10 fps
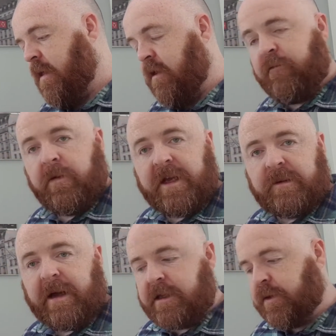that they've won these
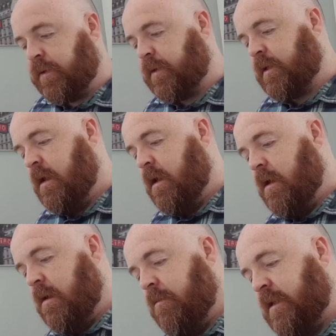battles,
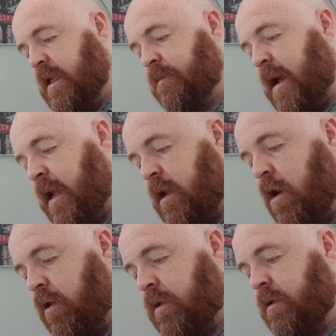but it's by
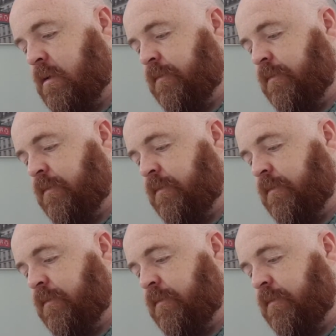God.